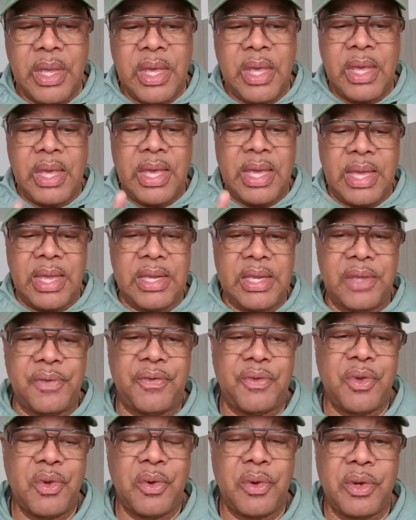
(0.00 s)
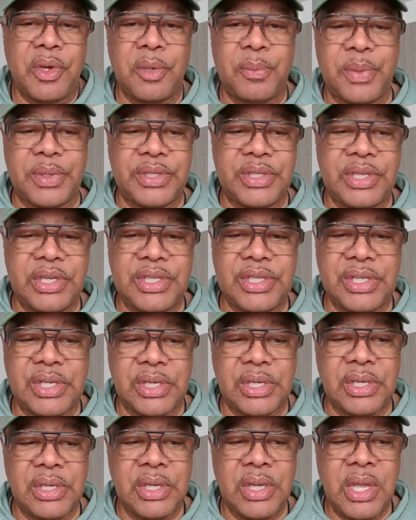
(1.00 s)
And if you're in a position,
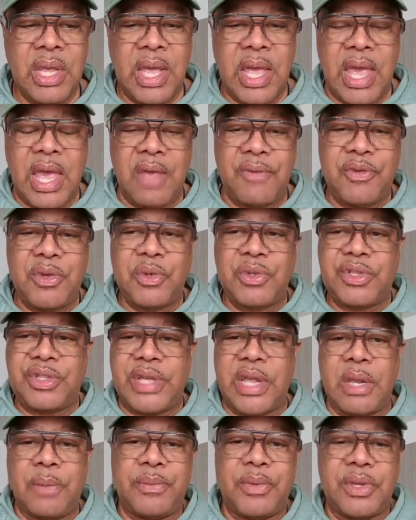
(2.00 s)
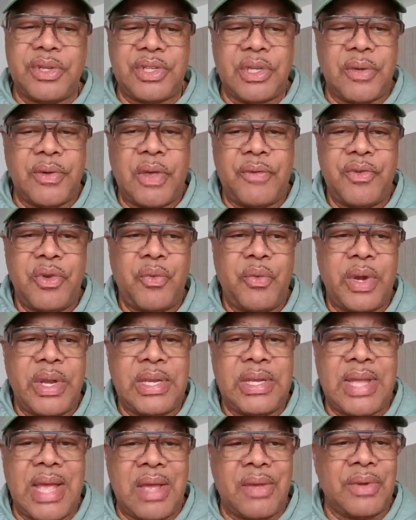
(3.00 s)
have you set up yourself, have you written
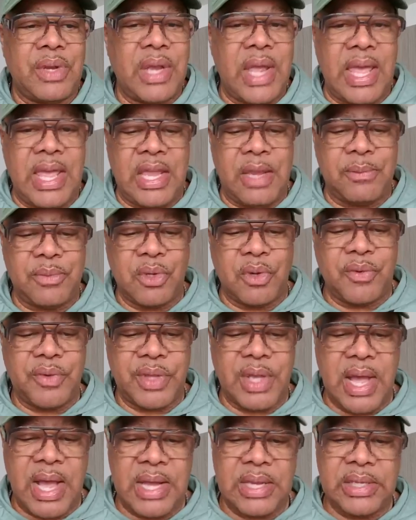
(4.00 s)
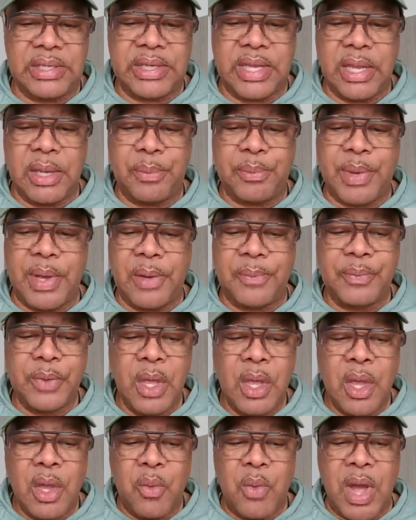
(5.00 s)
down names over the holiday about,
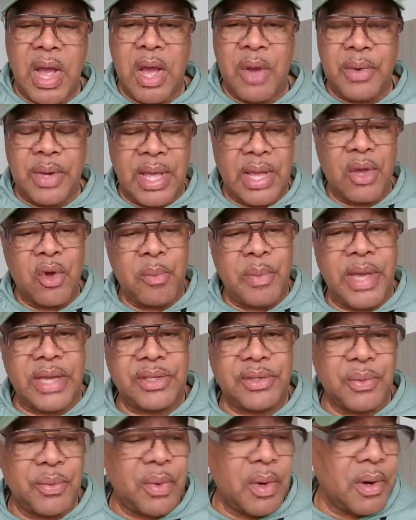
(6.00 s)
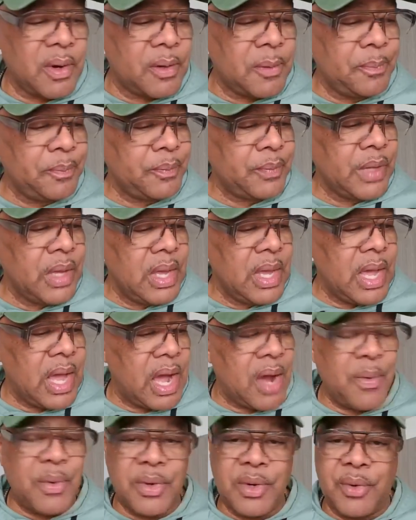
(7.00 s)
wow, when I go back to work, I
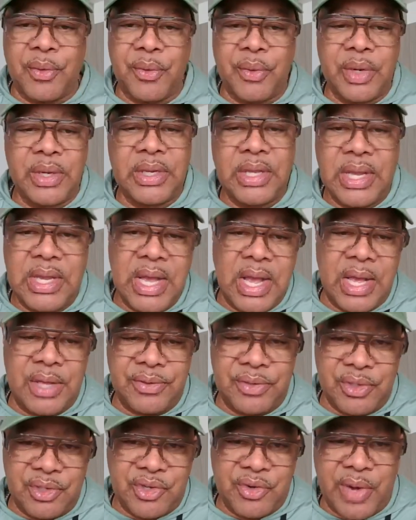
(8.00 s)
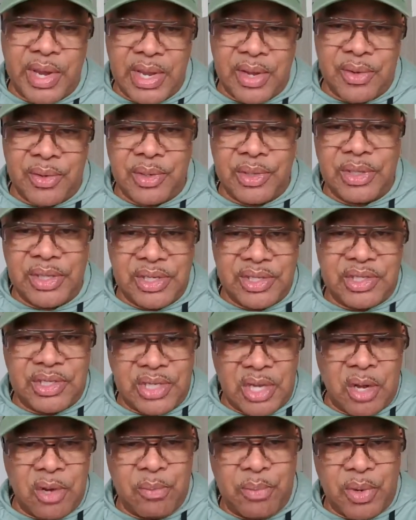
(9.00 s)
want to really concentrate on this young
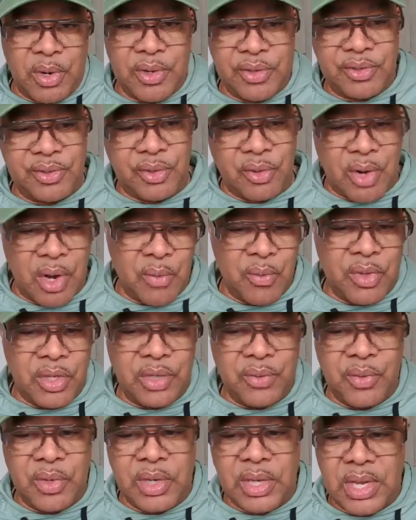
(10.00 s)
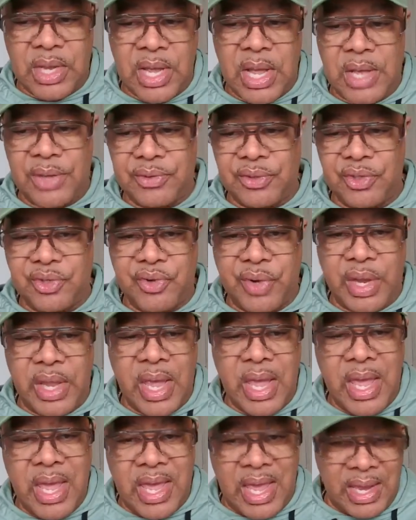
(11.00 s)
person, or I really want to concentrate
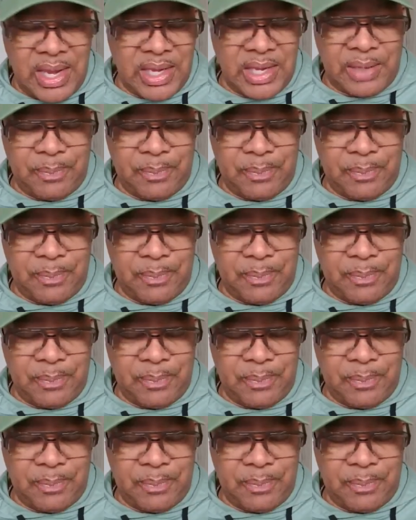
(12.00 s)
and